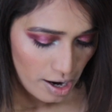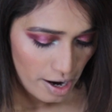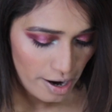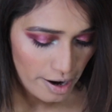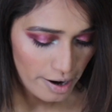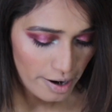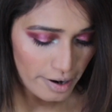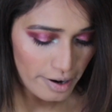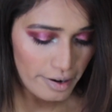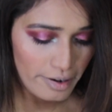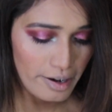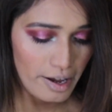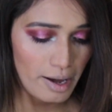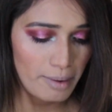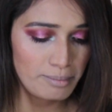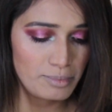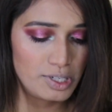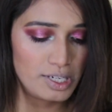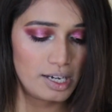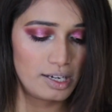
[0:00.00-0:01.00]
And
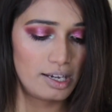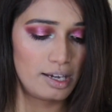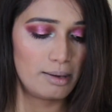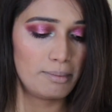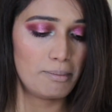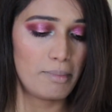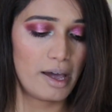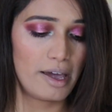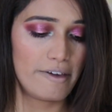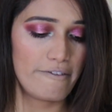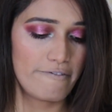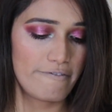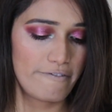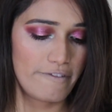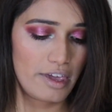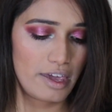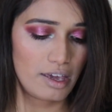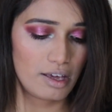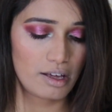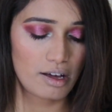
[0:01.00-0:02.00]
I'm taking my
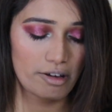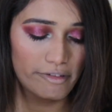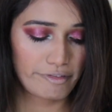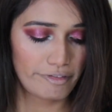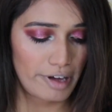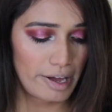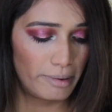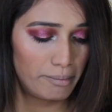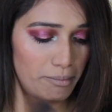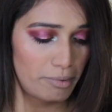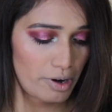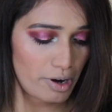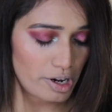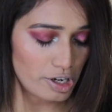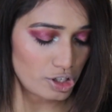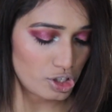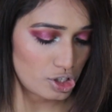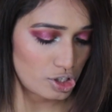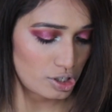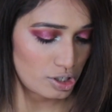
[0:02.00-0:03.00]
Vega fan
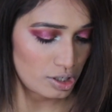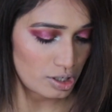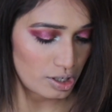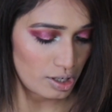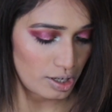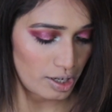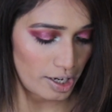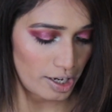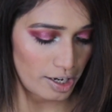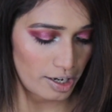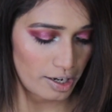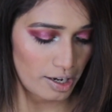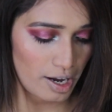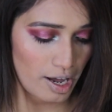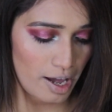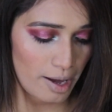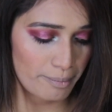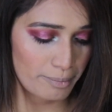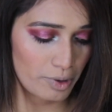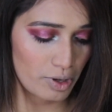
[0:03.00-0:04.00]
brush and
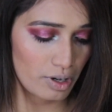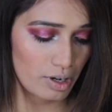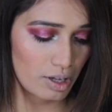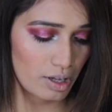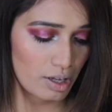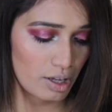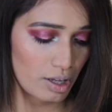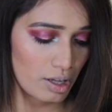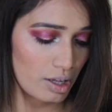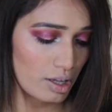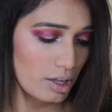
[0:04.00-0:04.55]
I'm gonna